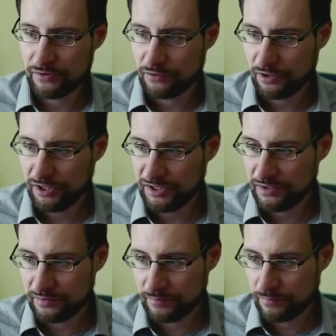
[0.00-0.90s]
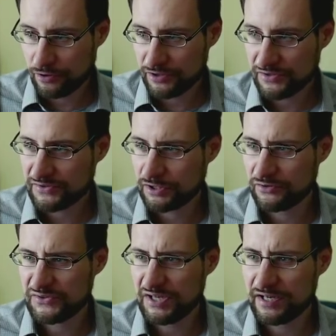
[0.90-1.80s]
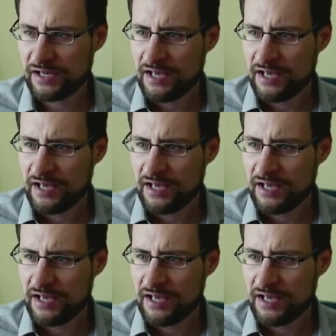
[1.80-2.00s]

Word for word: early bird discount thing,